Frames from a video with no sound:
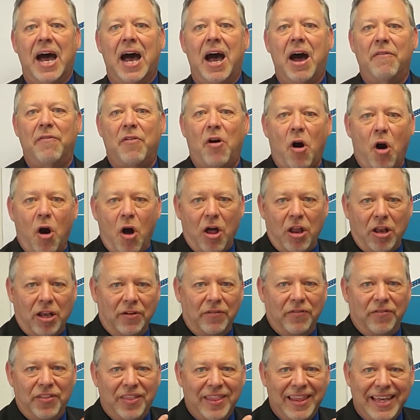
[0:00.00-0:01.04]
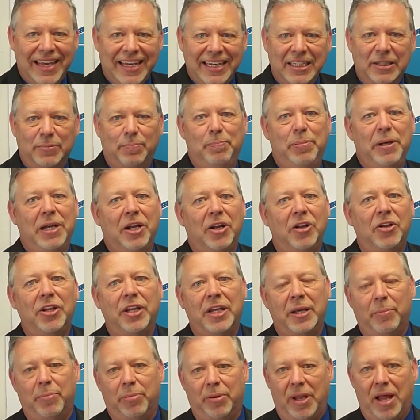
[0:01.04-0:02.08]
of all of these
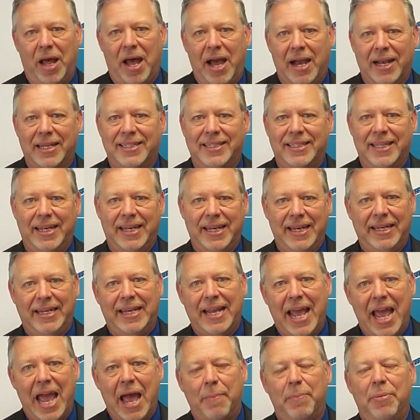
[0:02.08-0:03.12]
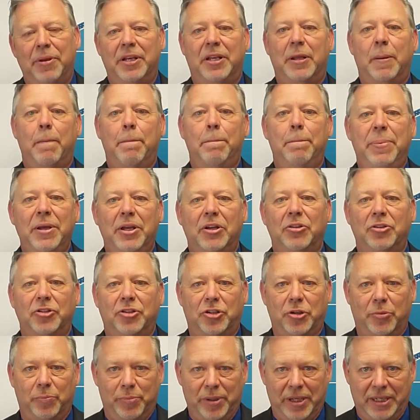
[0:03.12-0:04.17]
building blocks that need to happen to build
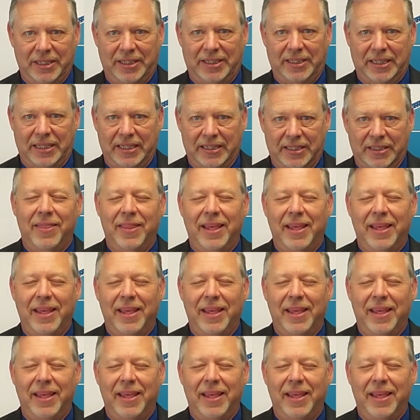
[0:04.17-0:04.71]
your business.